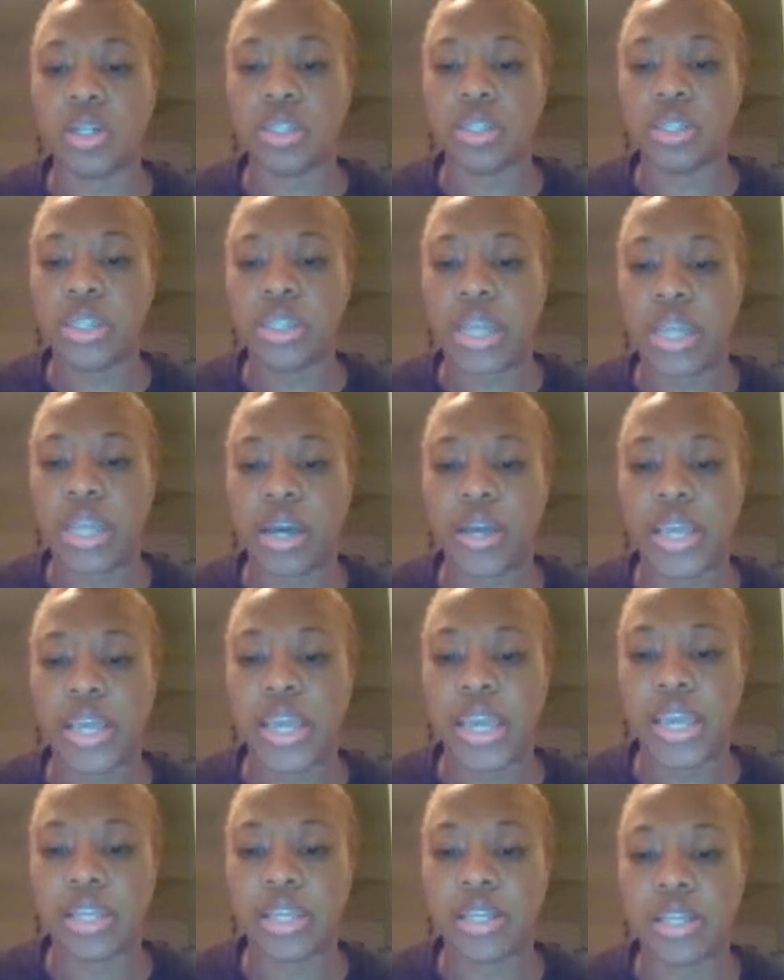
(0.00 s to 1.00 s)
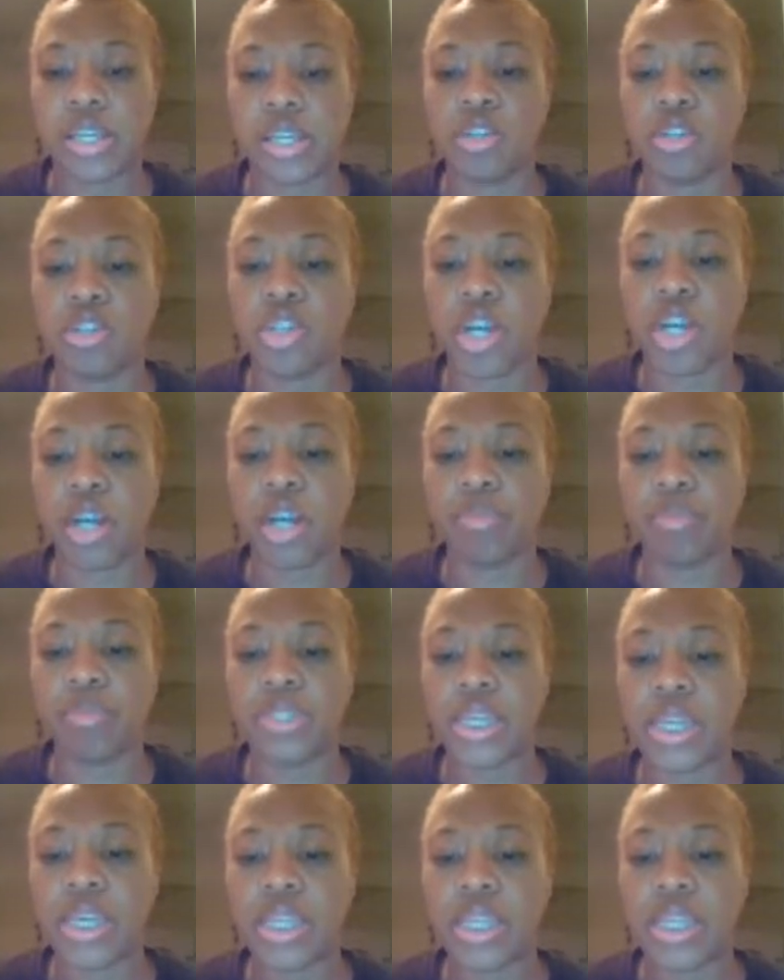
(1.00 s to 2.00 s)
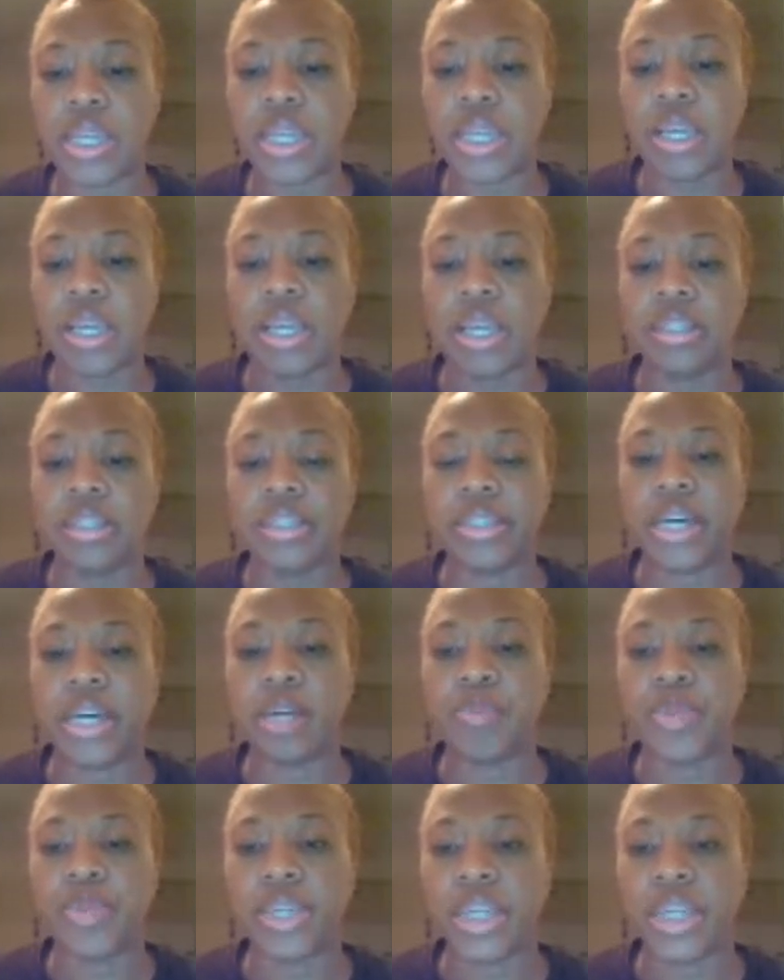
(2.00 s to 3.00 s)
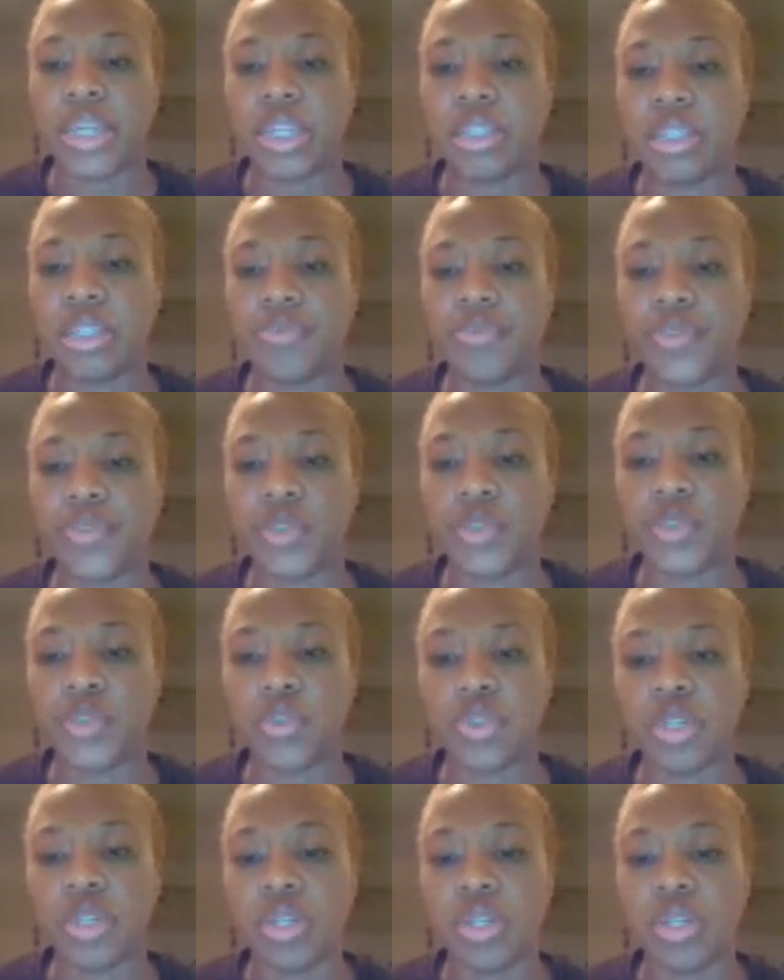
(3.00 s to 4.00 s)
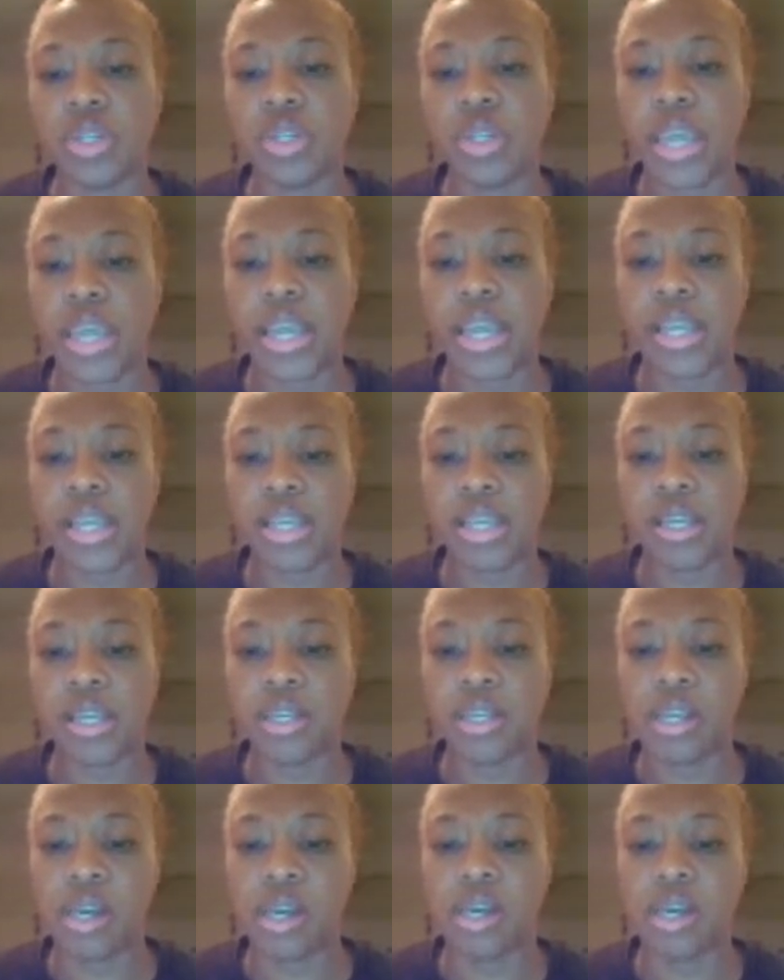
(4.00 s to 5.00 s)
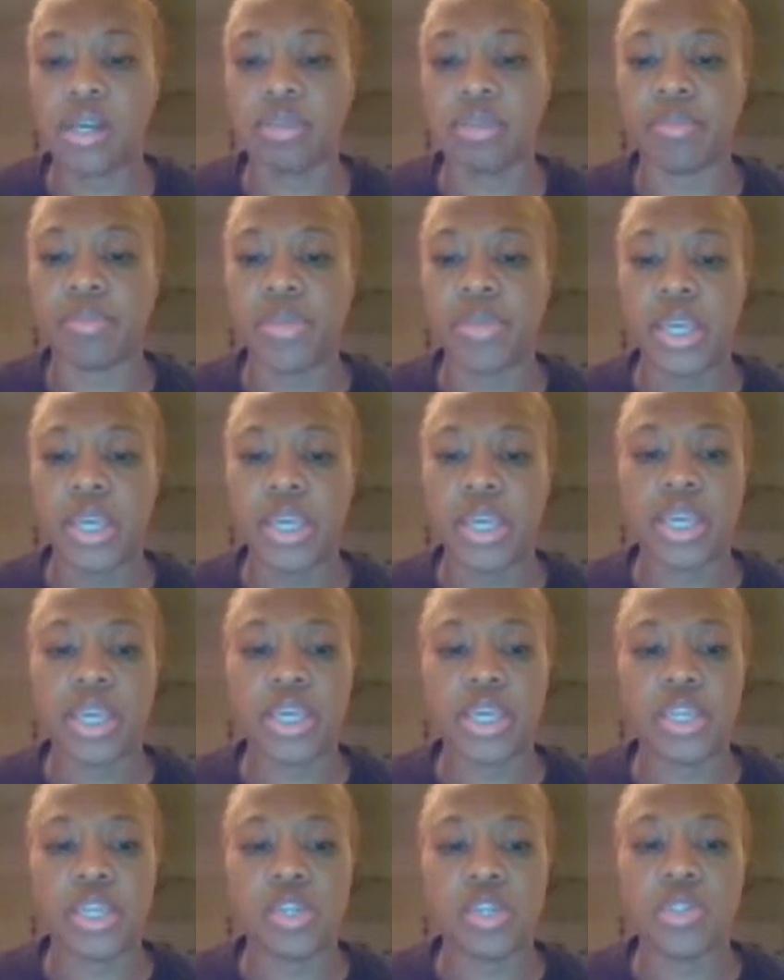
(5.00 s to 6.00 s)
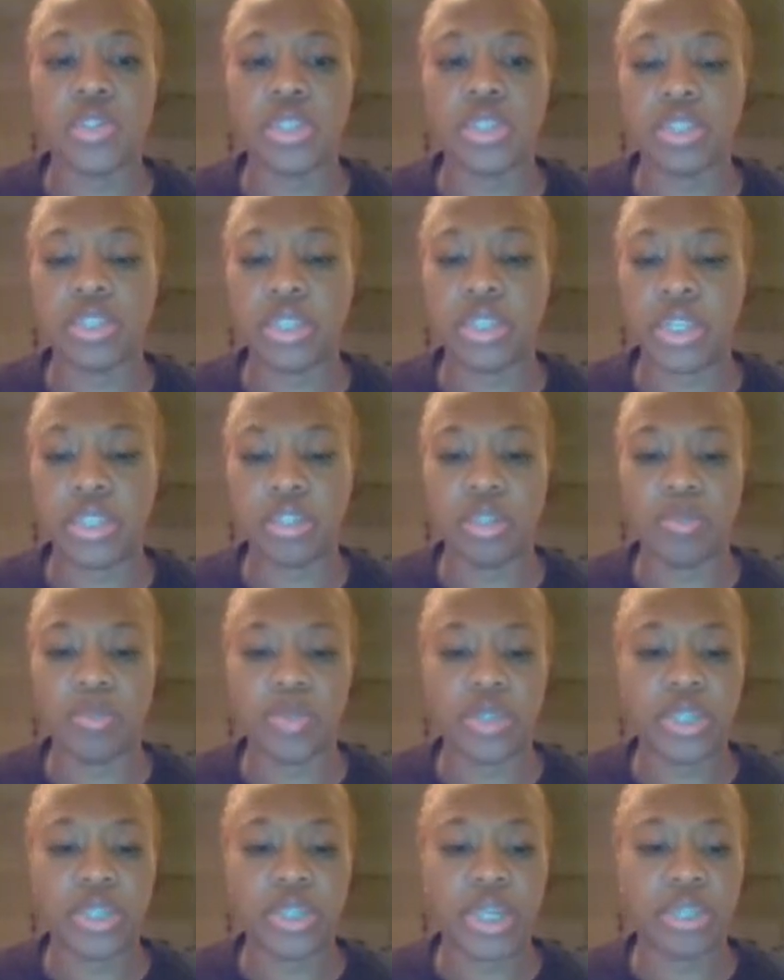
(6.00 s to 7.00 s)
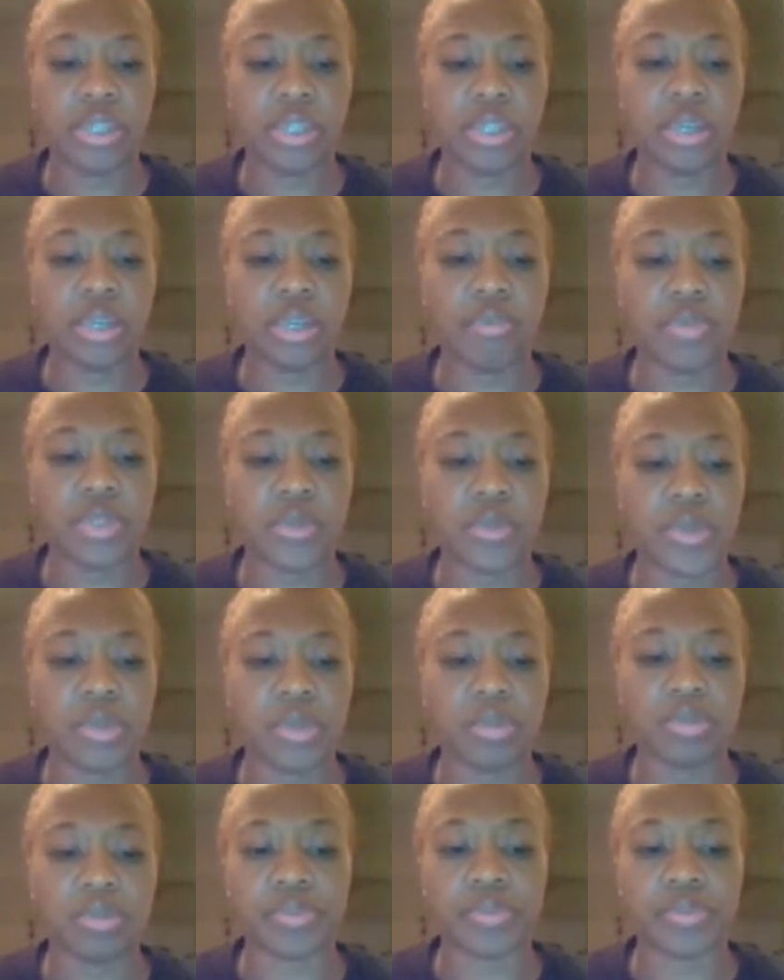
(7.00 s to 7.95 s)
snout and sharp teeth to help it get its food, and it can use its teeth to protect itself as well.